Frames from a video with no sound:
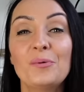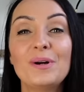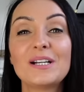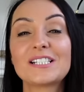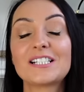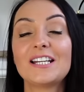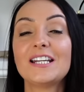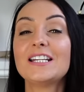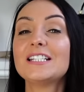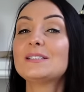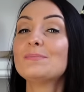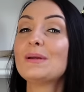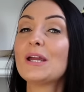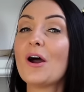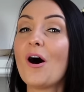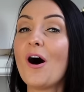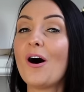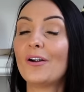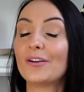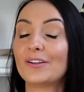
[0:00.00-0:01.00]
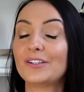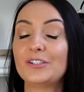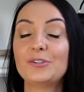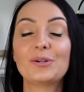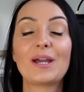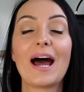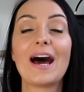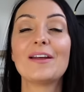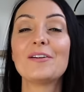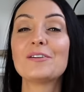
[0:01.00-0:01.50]
Which leads me on, you
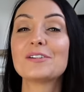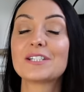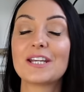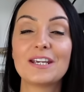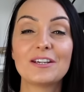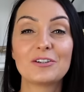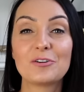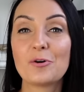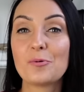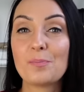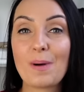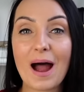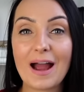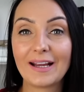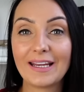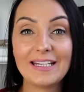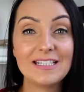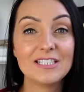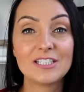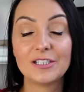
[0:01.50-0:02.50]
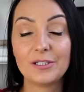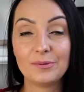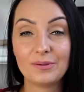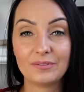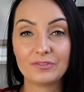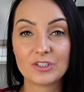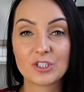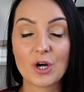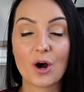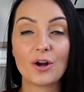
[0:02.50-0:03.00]
cannot take your bag into Louis
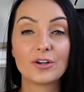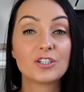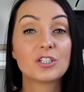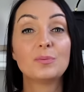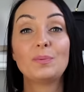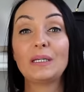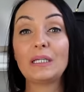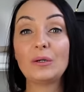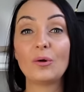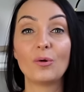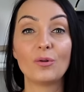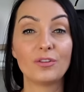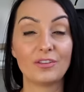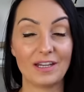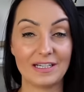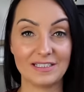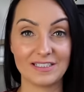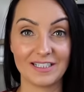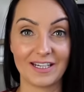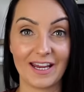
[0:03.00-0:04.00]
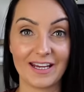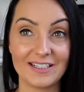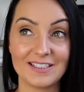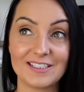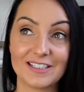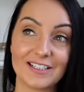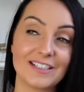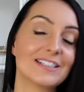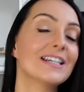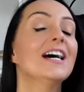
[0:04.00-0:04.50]
Vuitton to be
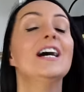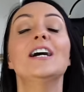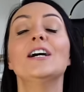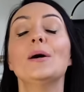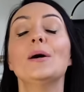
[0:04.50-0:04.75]
authenticated.